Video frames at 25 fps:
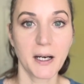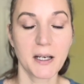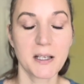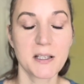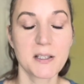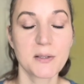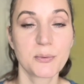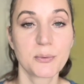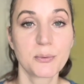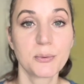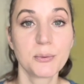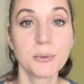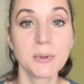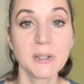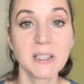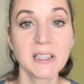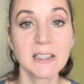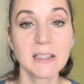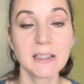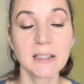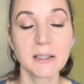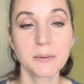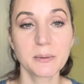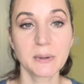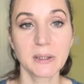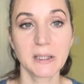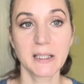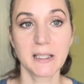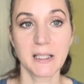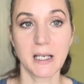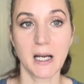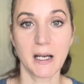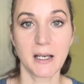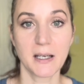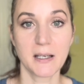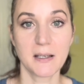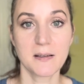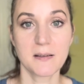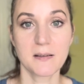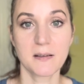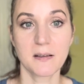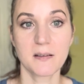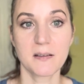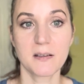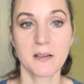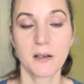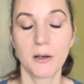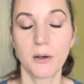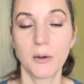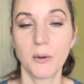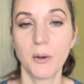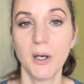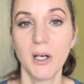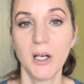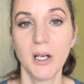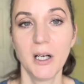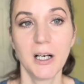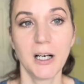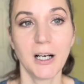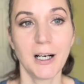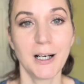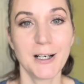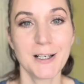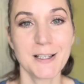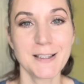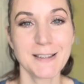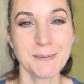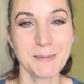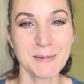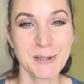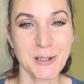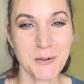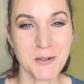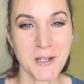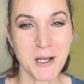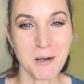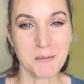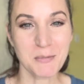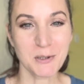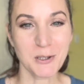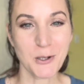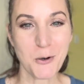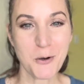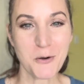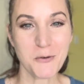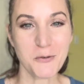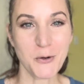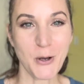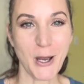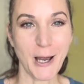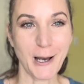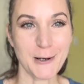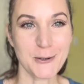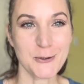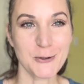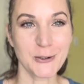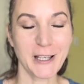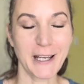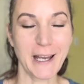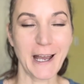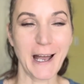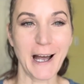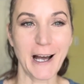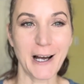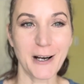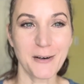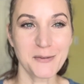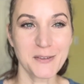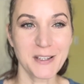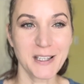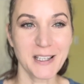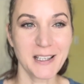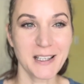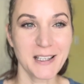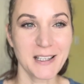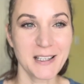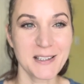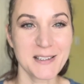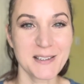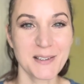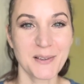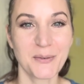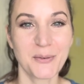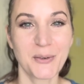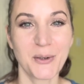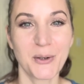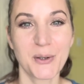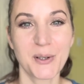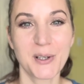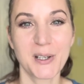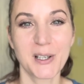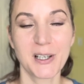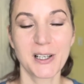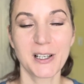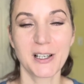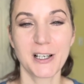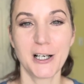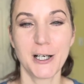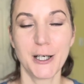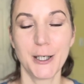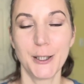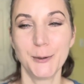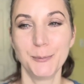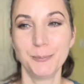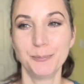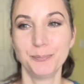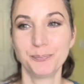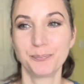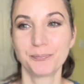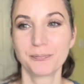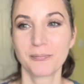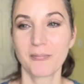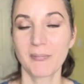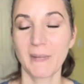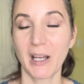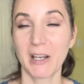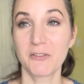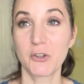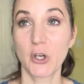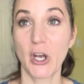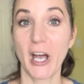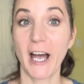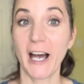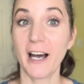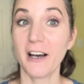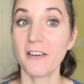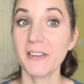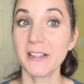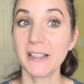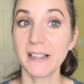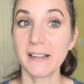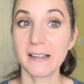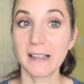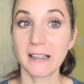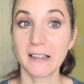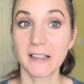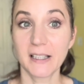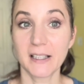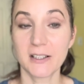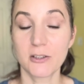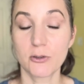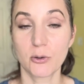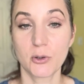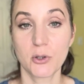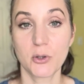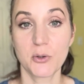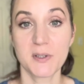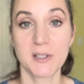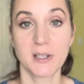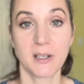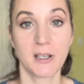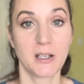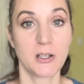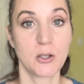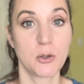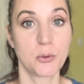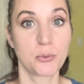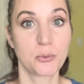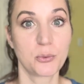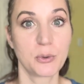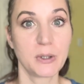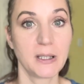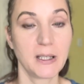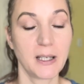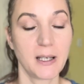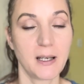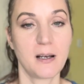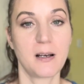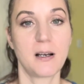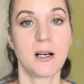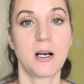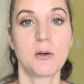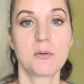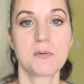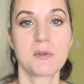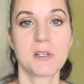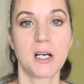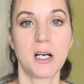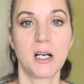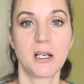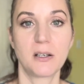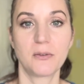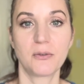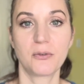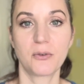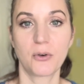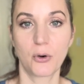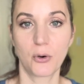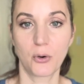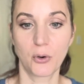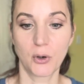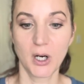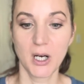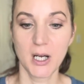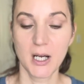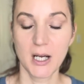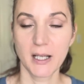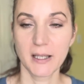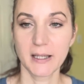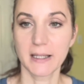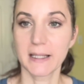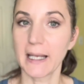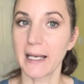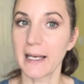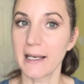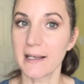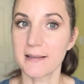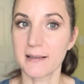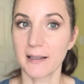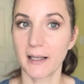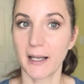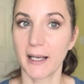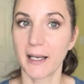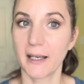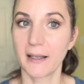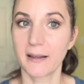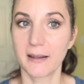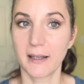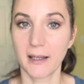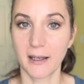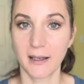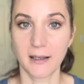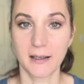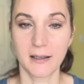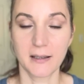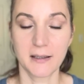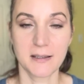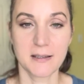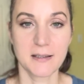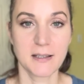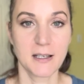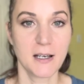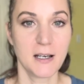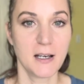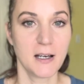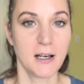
It's really, really nice. So let me know down below if you actually have these, if you're if you have anything that you're using and you really can count on for days like these.